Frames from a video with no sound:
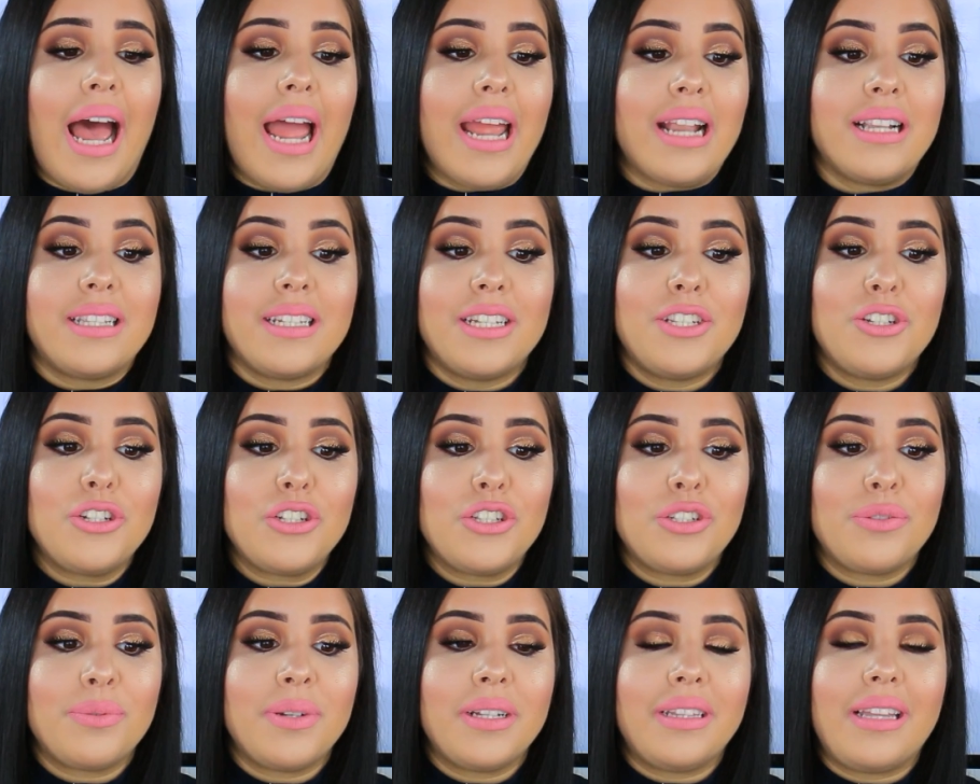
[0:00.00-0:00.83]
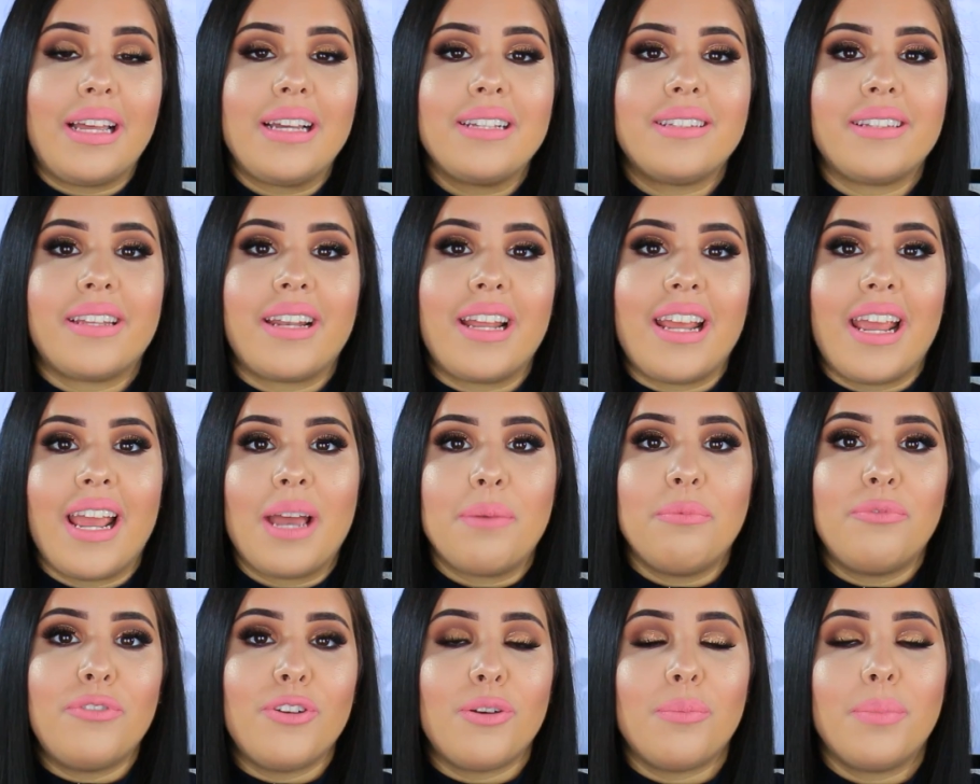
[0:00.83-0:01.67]
I did just realize that I
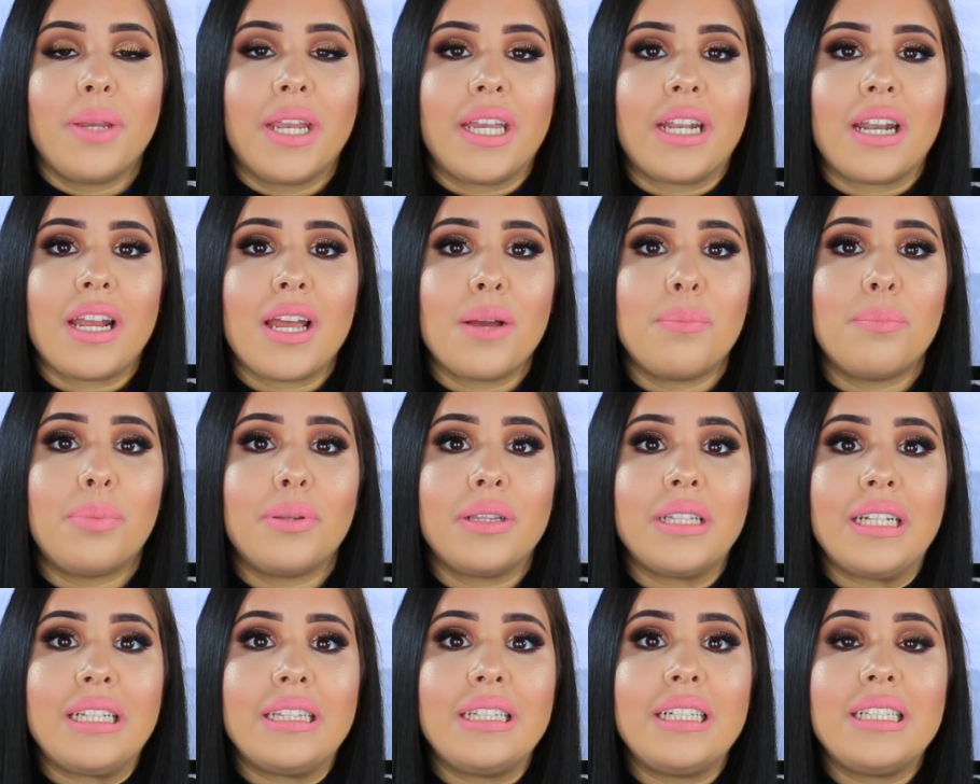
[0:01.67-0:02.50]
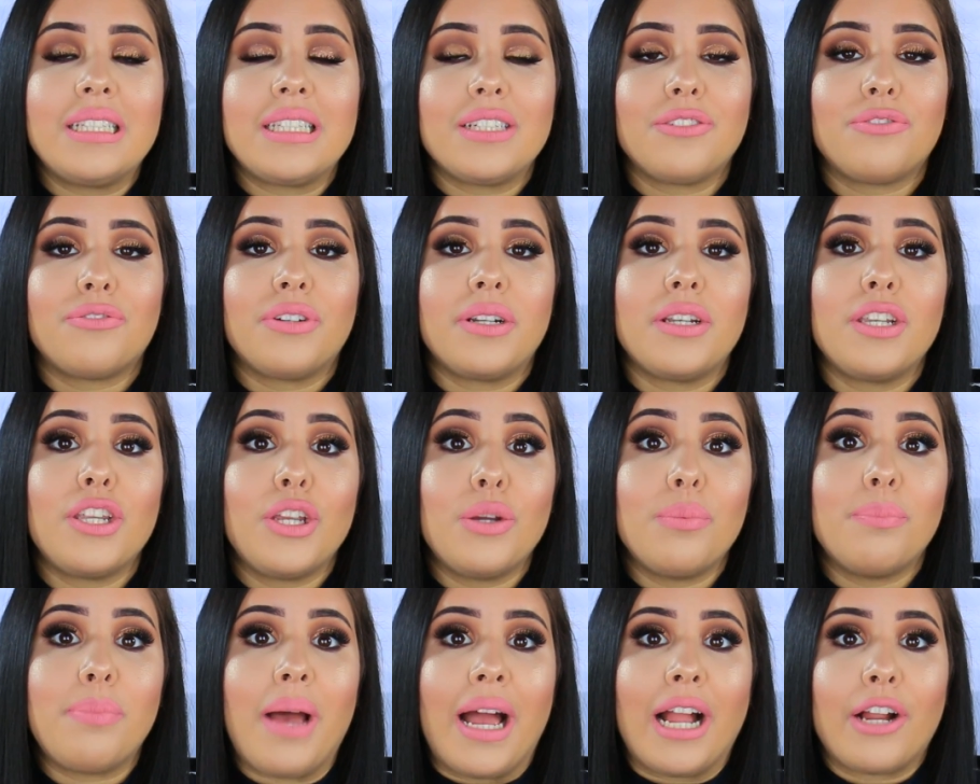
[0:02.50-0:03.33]
am filming in a completely different
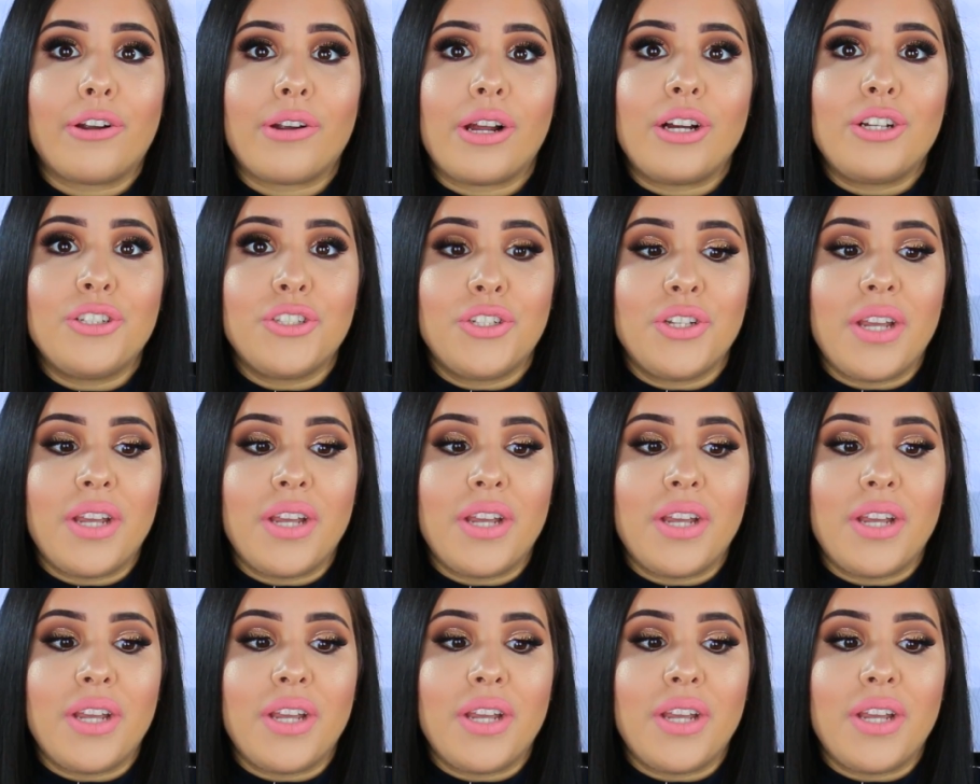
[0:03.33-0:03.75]
new background.